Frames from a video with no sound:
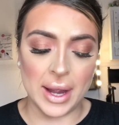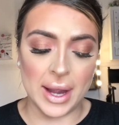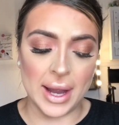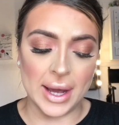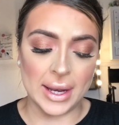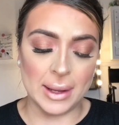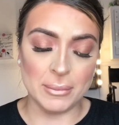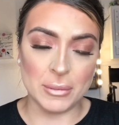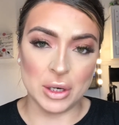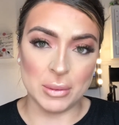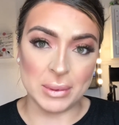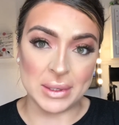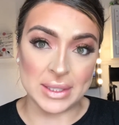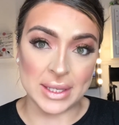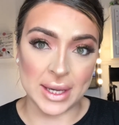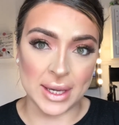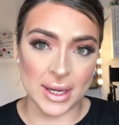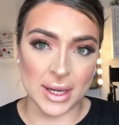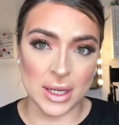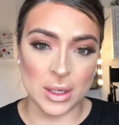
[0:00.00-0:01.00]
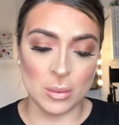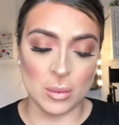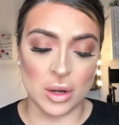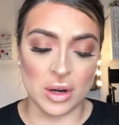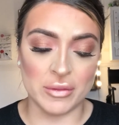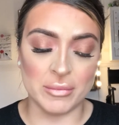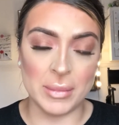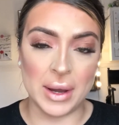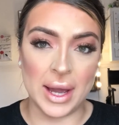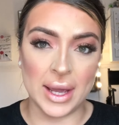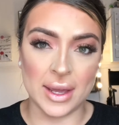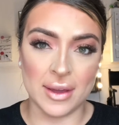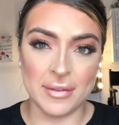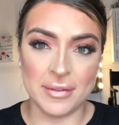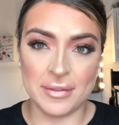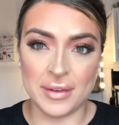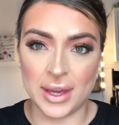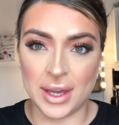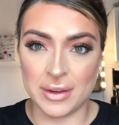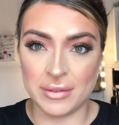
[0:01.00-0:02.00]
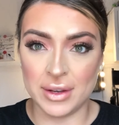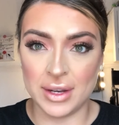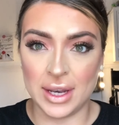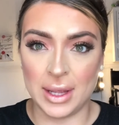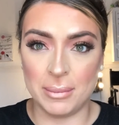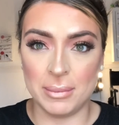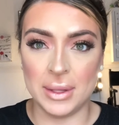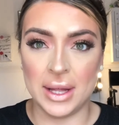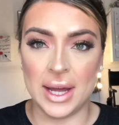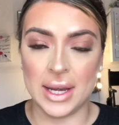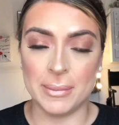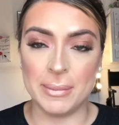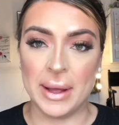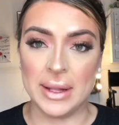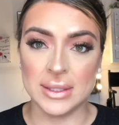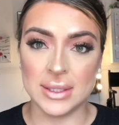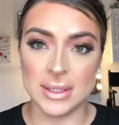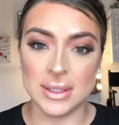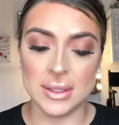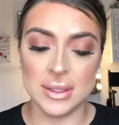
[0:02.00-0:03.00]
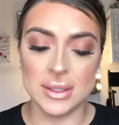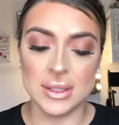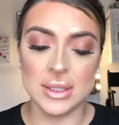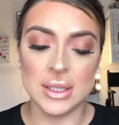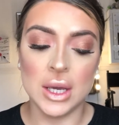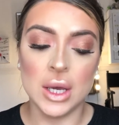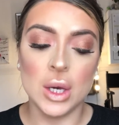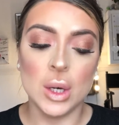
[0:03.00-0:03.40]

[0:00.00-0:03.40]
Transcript: and I'm going to be taking one of my favourite lip liner pencils,